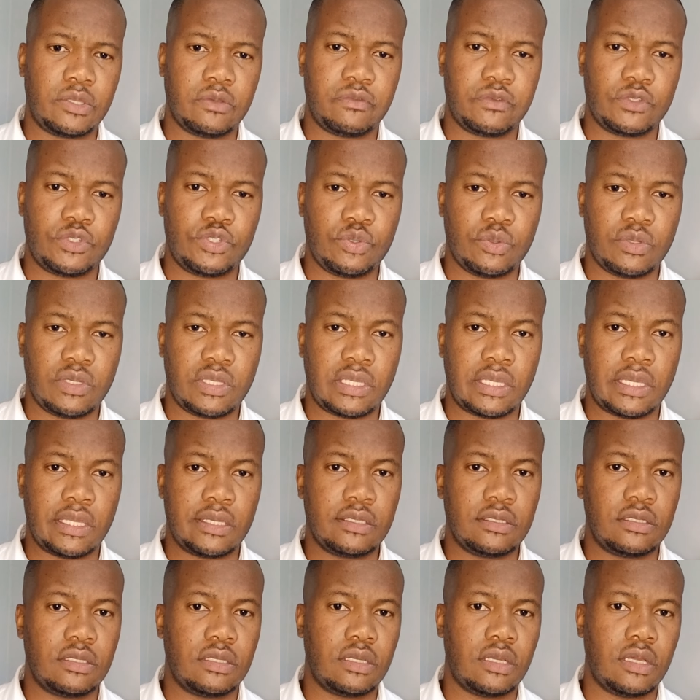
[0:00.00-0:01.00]
you for tuning
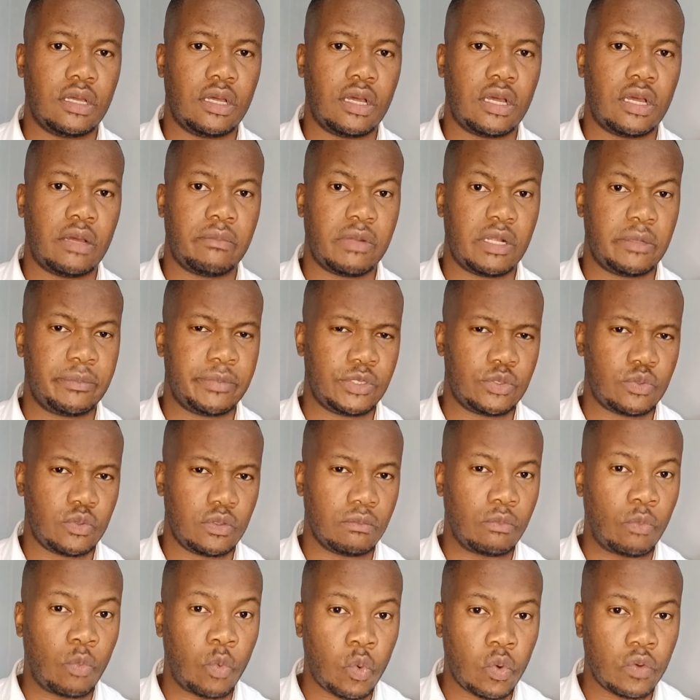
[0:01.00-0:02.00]
in. I'll be
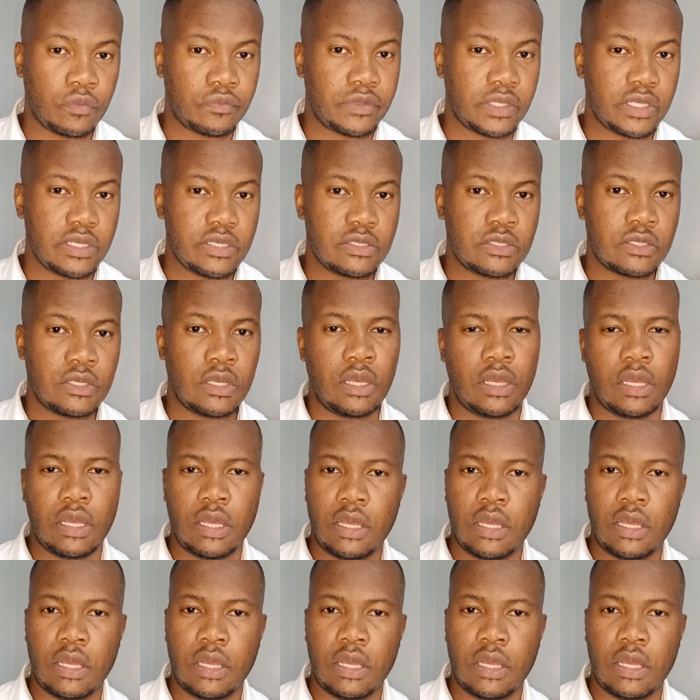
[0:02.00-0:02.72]
doing more of these.